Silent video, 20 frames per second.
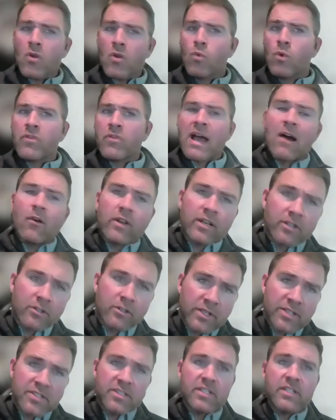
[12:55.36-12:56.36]
without
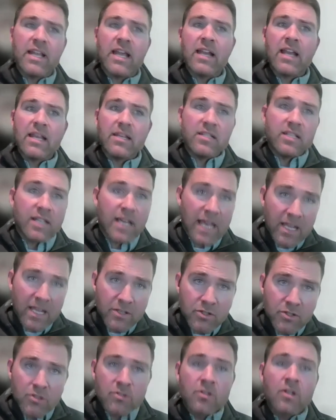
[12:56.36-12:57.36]
increasing
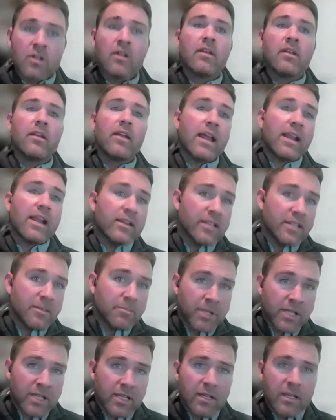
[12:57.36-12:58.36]
NADH,
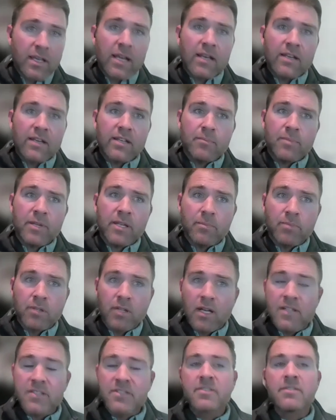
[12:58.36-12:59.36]
NADP,
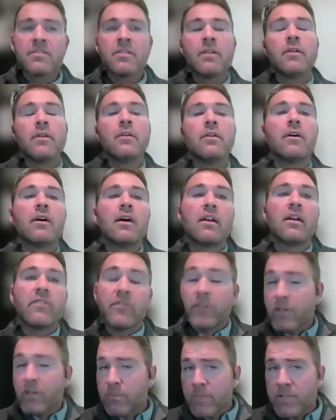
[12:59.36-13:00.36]
NADP+,
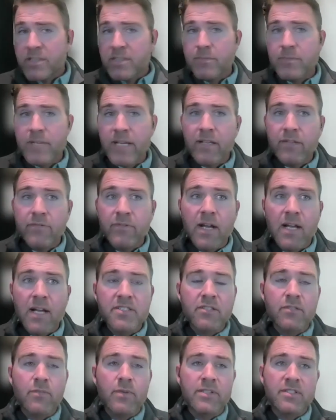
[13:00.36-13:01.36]
that there could be some negative
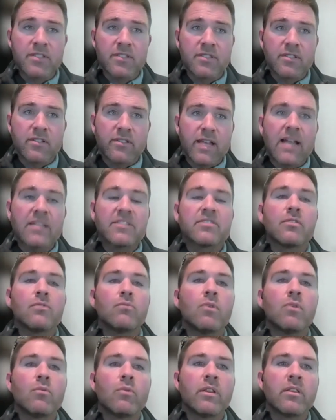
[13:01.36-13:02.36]
consequences to that. So
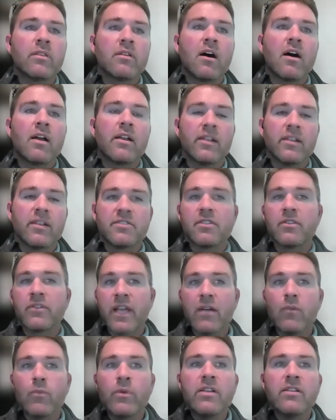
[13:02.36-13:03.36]
what we thought is,
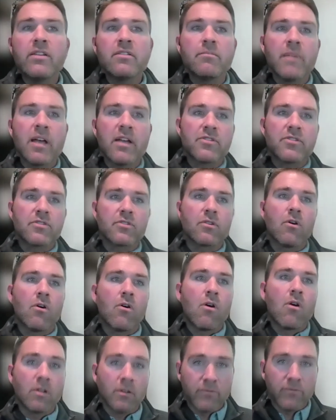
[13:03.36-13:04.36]
okay, we need to measure
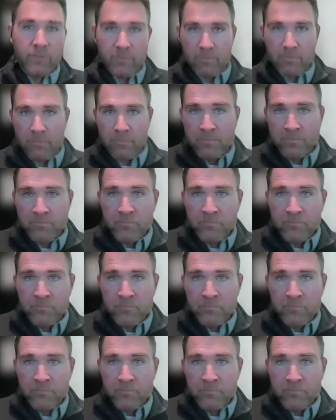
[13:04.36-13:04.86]
all of them.